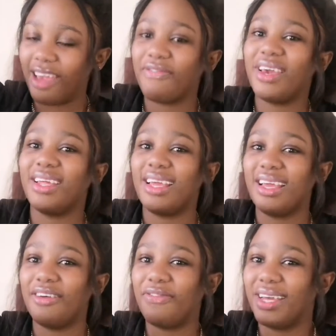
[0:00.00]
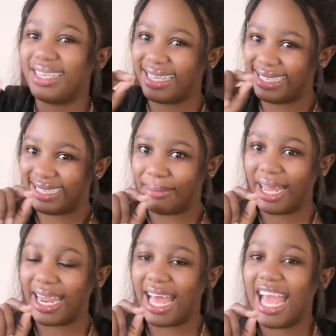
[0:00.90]
If it is
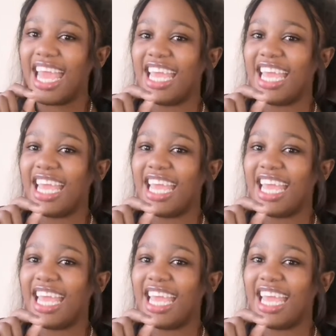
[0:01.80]
bana